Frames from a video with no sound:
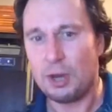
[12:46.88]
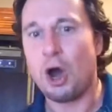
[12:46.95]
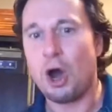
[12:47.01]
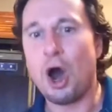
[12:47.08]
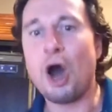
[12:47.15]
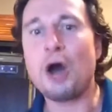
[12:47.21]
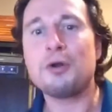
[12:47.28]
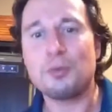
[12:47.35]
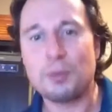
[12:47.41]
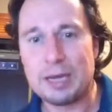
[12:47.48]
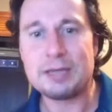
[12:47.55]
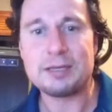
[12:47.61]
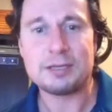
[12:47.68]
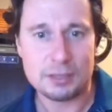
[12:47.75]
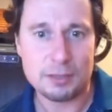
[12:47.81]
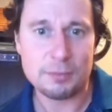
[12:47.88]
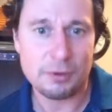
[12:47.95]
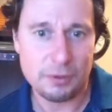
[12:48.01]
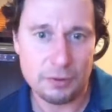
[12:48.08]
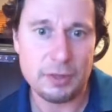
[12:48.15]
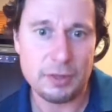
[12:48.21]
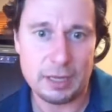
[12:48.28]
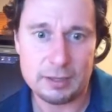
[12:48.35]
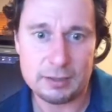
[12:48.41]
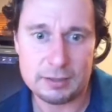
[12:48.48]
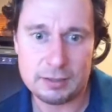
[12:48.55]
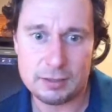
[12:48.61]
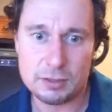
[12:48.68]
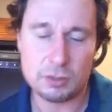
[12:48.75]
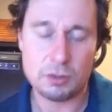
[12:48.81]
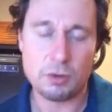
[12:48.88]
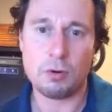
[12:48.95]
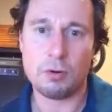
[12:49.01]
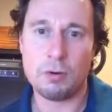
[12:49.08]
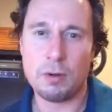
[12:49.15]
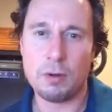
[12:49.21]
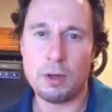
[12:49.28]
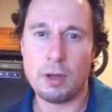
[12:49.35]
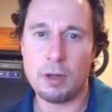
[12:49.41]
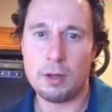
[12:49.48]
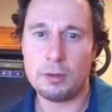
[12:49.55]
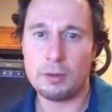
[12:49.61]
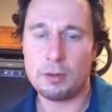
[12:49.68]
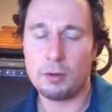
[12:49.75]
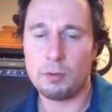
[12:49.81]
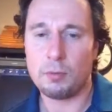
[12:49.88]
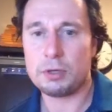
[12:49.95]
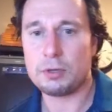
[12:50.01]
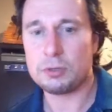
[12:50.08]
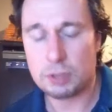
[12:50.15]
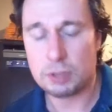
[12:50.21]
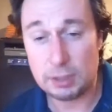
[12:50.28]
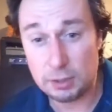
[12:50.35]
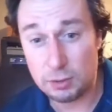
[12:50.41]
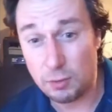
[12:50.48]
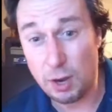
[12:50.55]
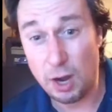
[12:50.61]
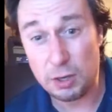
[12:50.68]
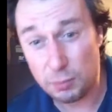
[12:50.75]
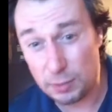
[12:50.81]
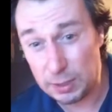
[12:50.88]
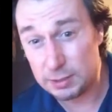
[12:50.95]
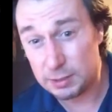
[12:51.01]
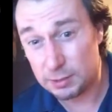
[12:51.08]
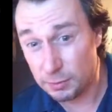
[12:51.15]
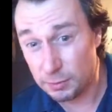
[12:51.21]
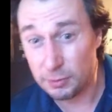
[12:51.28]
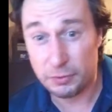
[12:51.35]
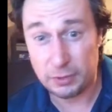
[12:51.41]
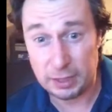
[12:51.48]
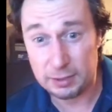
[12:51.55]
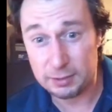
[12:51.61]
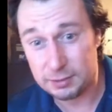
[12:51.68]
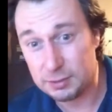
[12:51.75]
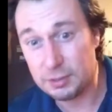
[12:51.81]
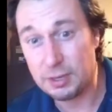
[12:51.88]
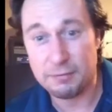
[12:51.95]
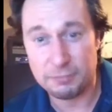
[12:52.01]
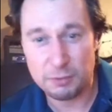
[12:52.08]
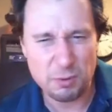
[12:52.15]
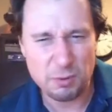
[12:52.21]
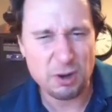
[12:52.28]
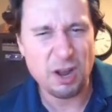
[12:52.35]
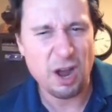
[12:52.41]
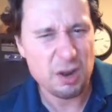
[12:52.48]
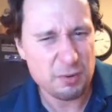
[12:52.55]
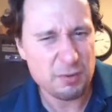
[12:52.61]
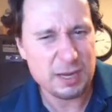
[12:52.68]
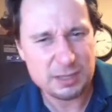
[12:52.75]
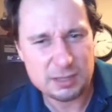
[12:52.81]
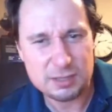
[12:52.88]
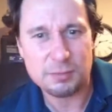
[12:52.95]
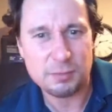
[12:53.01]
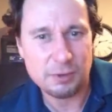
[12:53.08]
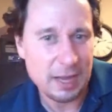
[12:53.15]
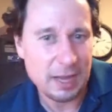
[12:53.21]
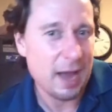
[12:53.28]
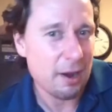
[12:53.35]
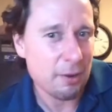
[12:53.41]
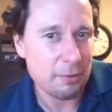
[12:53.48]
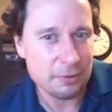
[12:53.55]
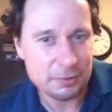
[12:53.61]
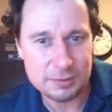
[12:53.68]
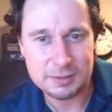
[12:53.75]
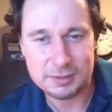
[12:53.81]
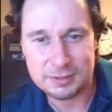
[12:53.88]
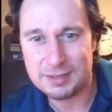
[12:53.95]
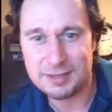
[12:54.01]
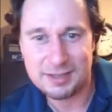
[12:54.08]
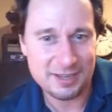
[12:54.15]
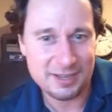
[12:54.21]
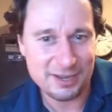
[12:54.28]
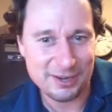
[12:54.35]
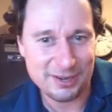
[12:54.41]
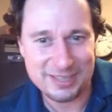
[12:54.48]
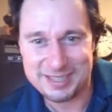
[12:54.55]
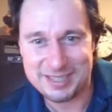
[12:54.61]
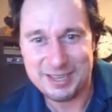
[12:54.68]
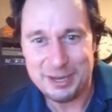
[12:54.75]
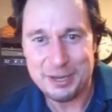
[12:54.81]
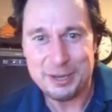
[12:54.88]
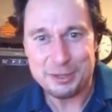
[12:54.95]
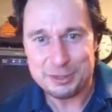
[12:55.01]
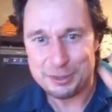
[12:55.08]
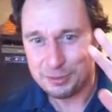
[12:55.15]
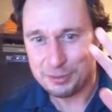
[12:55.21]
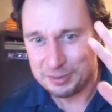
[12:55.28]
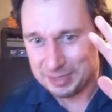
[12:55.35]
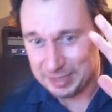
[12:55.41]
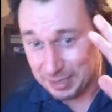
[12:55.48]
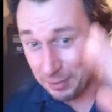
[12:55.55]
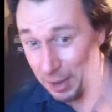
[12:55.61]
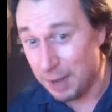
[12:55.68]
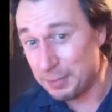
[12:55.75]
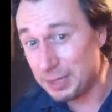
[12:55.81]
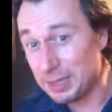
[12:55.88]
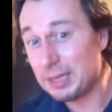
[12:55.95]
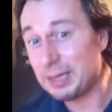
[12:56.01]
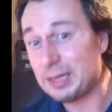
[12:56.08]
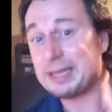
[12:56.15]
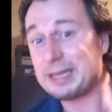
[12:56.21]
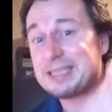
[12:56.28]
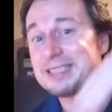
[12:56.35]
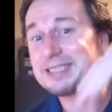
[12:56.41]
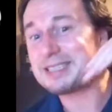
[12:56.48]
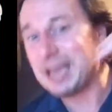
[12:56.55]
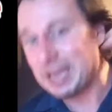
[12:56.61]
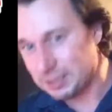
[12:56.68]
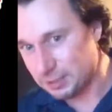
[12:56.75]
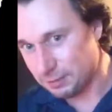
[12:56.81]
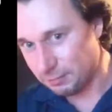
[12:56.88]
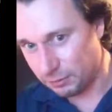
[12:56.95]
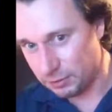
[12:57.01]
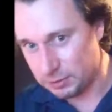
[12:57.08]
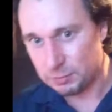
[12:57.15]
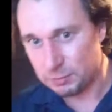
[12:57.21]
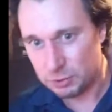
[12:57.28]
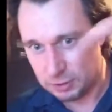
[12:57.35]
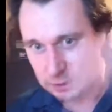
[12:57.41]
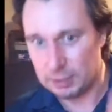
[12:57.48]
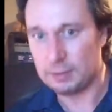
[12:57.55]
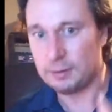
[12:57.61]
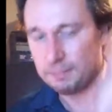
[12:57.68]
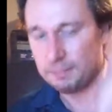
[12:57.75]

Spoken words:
unreasonable things. So when you're trying to do unreasonable things, you have to work unreasonable hours. You know, so I'm a little excessive because I'm trying to,